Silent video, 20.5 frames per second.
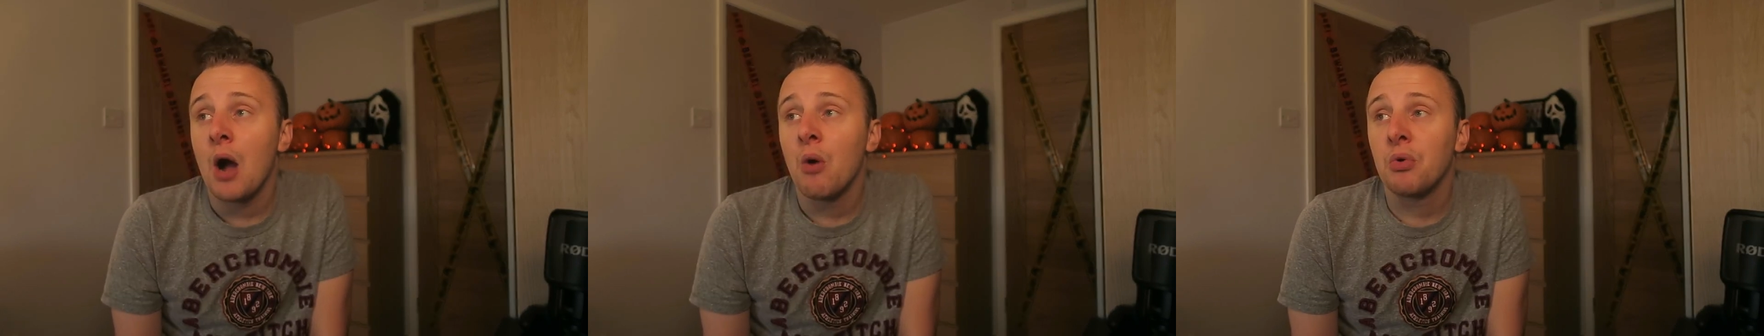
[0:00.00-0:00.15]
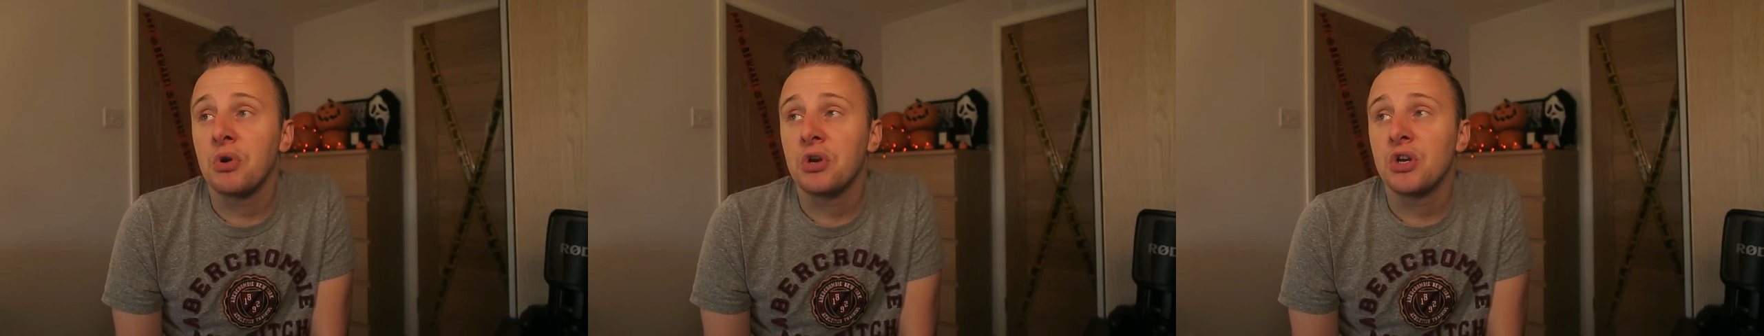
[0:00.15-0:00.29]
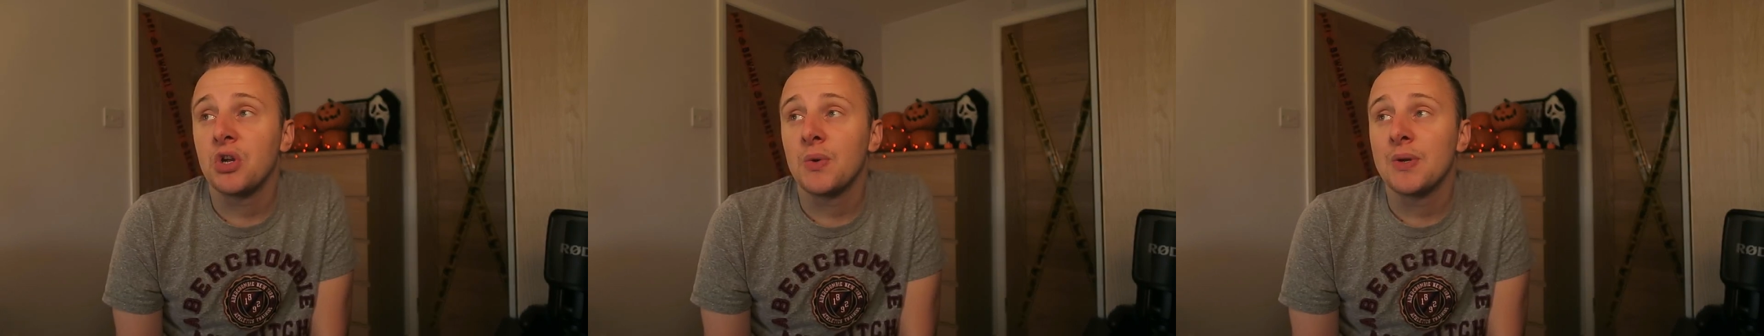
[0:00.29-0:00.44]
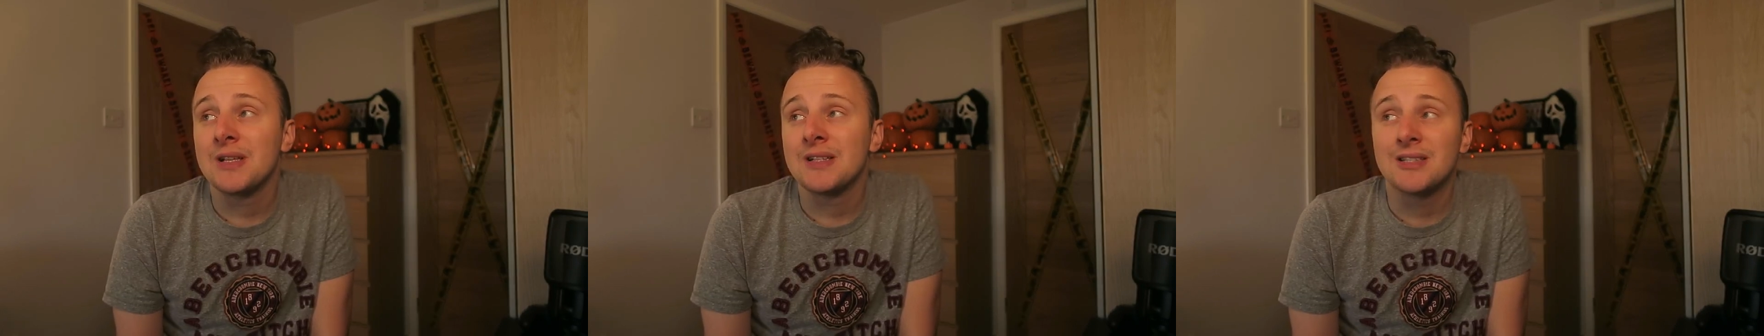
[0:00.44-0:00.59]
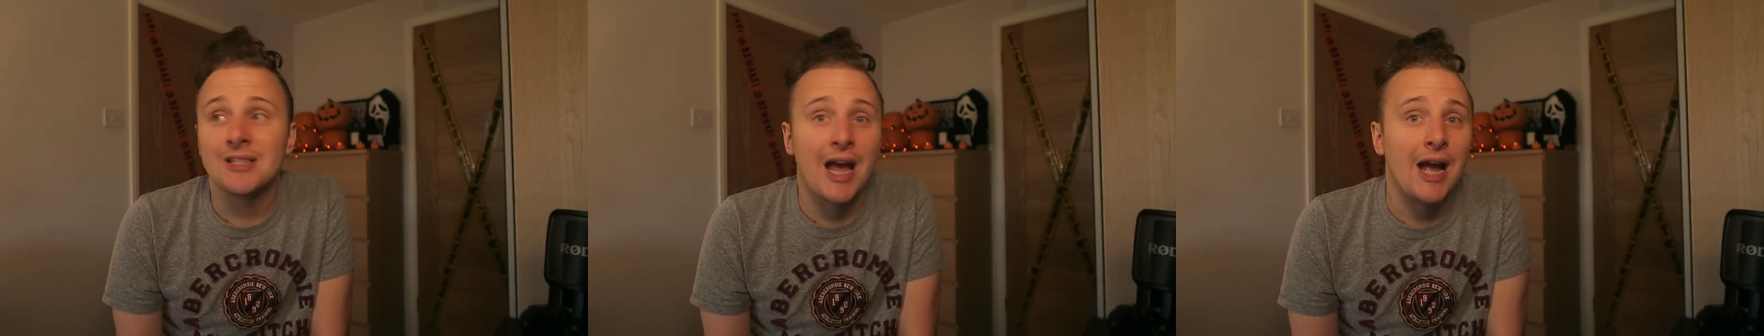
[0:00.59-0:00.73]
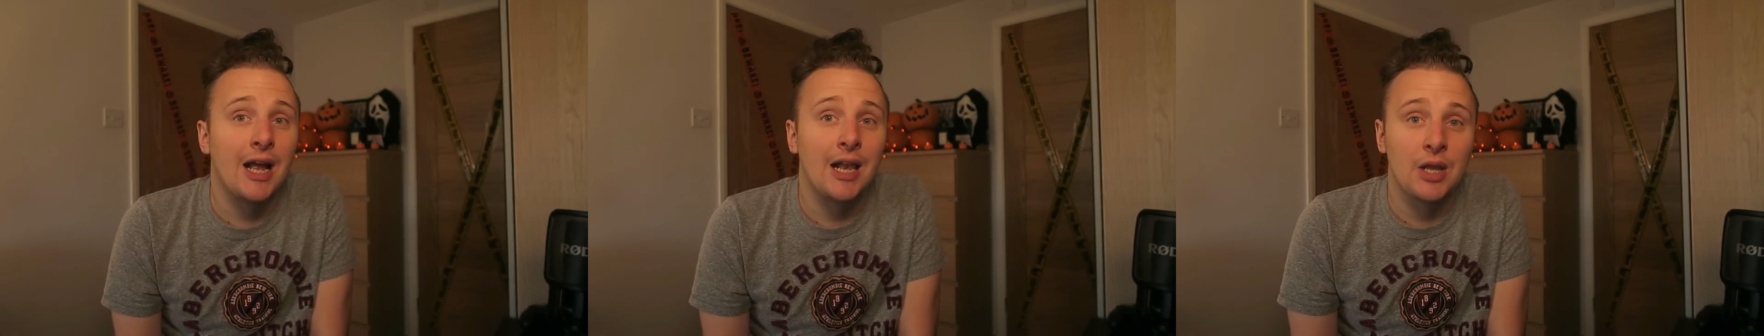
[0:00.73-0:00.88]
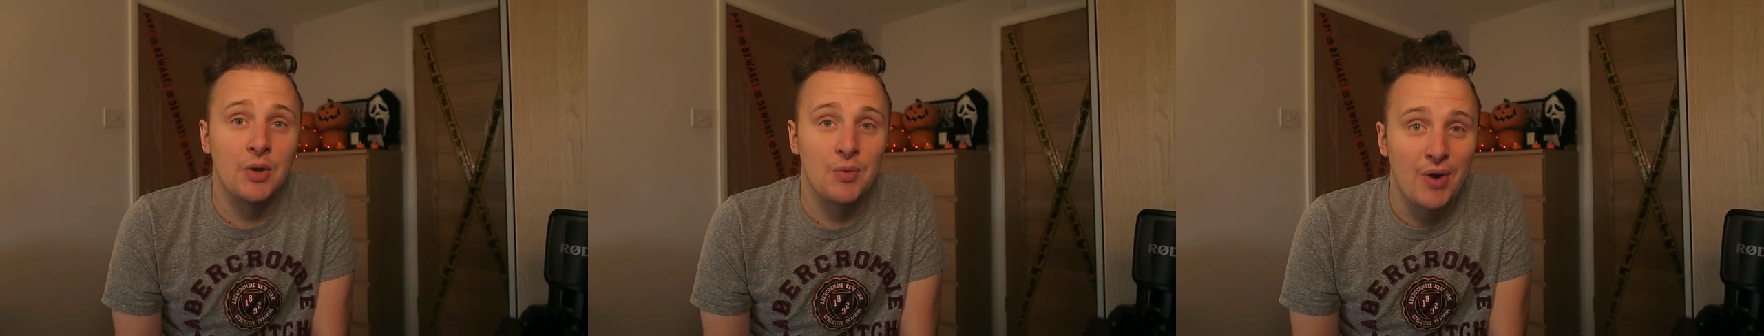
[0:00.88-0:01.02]
I want to know
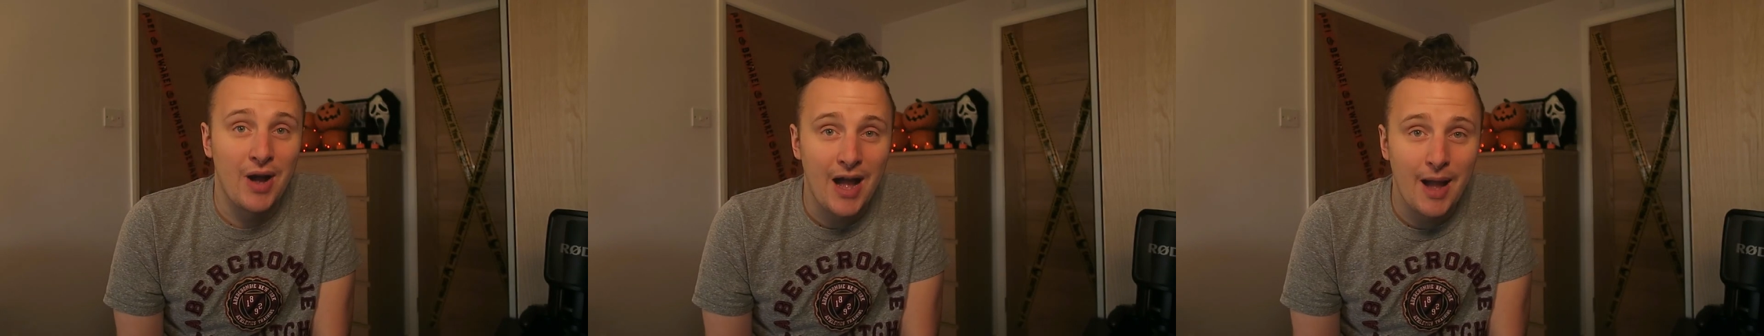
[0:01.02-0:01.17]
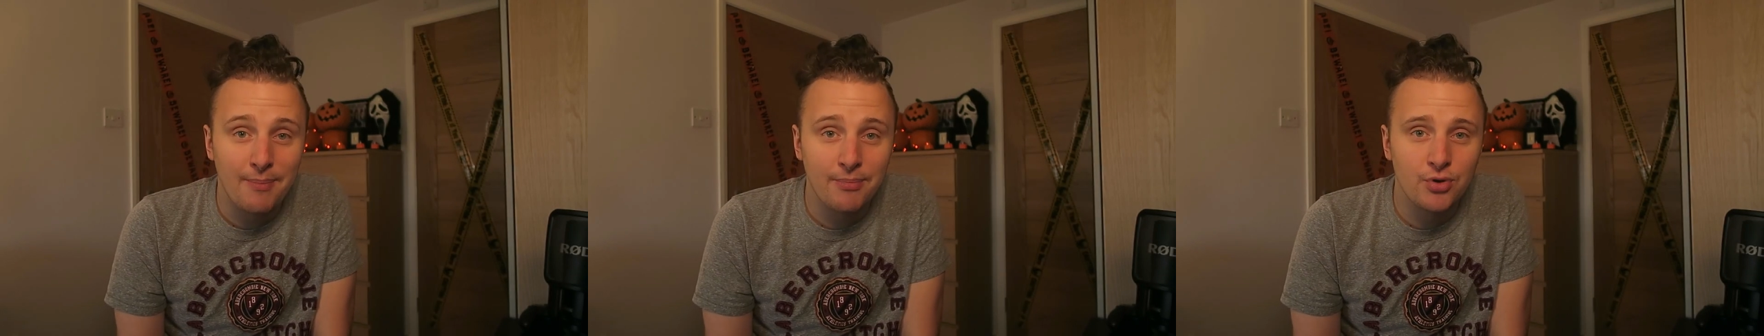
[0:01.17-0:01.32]
exactly what